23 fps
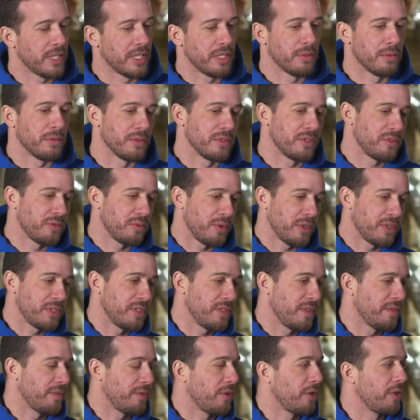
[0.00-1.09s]
and it will switch
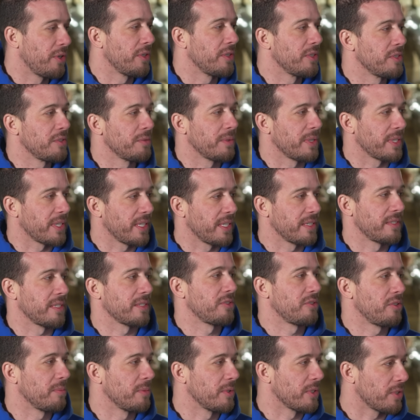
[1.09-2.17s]
the furnace when it gets
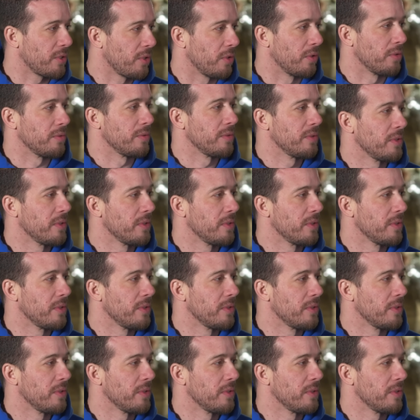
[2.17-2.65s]
extremely cold.